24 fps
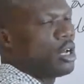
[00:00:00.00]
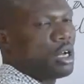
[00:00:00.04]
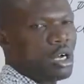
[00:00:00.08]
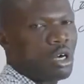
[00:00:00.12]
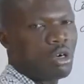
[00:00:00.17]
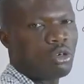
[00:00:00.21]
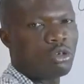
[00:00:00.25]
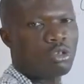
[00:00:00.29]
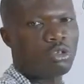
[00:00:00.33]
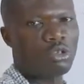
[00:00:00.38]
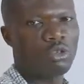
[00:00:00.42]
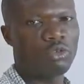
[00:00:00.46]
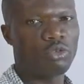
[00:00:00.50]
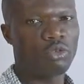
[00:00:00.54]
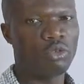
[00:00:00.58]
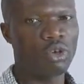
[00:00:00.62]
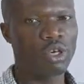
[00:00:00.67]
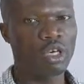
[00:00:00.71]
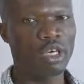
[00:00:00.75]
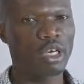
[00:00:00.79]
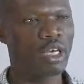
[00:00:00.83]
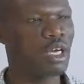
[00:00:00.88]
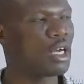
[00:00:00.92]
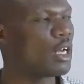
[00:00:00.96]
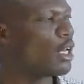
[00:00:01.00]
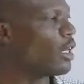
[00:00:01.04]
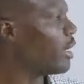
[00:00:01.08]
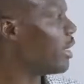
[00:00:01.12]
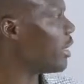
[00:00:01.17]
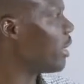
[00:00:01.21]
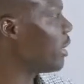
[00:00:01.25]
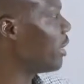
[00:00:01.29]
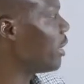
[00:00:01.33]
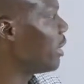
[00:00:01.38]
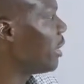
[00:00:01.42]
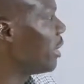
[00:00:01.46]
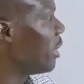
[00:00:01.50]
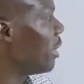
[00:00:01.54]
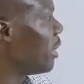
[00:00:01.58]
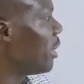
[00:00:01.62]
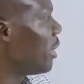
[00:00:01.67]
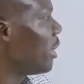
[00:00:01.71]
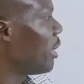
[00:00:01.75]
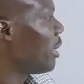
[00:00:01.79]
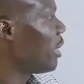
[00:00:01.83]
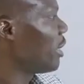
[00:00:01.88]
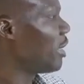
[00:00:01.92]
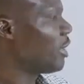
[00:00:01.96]
of 100.
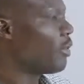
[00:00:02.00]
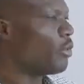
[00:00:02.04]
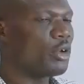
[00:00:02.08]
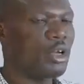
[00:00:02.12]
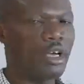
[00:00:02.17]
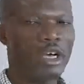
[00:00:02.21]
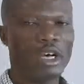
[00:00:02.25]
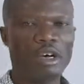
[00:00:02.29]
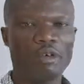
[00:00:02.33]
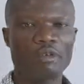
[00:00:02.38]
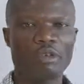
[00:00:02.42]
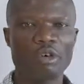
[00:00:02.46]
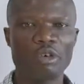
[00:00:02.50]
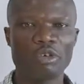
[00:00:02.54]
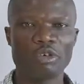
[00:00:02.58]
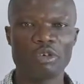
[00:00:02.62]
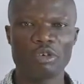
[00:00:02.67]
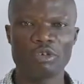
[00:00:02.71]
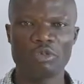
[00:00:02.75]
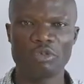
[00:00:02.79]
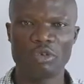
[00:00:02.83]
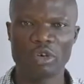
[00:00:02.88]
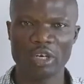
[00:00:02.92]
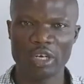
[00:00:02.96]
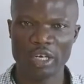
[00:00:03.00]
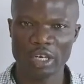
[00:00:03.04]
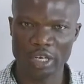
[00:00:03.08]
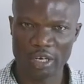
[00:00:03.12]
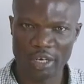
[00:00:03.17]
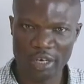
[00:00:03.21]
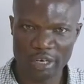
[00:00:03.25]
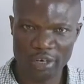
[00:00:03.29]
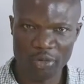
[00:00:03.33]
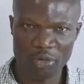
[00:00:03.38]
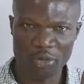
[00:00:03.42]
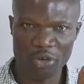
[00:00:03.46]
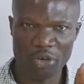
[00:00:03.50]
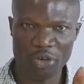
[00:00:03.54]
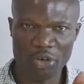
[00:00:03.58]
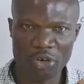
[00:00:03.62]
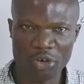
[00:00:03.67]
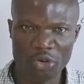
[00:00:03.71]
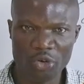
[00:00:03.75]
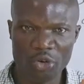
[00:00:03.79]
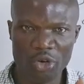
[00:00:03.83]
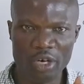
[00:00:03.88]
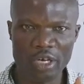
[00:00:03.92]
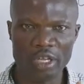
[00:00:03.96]
We have out of 100, we
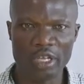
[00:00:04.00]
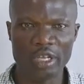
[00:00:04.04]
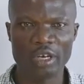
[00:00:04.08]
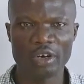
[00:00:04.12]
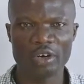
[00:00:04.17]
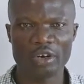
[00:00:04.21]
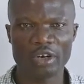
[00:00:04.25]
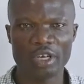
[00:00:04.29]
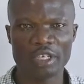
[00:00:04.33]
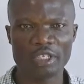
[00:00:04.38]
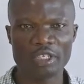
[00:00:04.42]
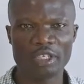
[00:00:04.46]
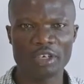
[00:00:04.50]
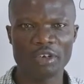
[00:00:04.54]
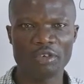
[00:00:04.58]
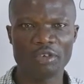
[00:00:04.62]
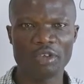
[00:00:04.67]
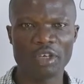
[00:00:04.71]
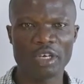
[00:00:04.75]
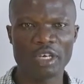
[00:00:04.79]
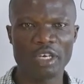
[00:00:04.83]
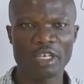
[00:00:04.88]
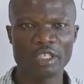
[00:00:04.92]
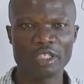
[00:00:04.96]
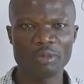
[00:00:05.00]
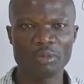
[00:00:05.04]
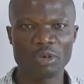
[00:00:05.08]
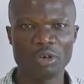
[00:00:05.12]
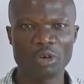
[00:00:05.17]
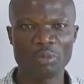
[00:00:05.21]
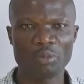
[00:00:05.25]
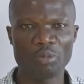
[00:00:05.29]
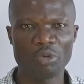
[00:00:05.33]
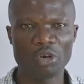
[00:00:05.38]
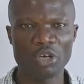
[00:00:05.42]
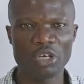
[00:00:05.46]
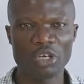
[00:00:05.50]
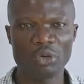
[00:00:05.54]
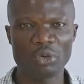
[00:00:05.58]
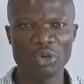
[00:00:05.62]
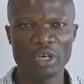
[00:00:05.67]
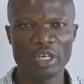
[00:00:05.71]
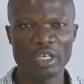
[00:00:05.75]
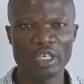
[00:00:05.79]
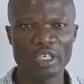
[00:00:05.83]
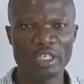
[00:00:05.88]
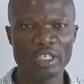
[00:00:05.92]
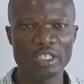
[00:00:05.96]
know where the location of the decimal point,
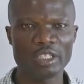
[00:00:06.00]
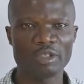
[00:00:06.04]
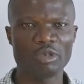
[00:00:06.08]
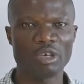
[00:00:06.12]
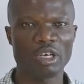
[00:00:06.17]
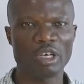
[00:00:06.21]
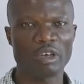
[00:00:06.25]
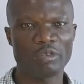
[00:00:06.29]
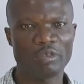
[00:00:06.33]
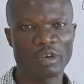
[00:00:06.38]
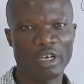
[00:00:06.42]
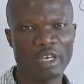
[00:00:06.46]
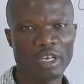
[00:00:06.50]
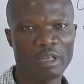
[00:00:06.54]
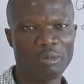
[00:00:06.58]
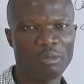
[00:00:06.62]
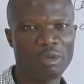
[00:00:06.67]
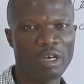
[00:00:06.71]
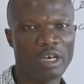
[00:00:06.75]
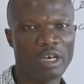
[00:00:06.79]
where it is. We are dividing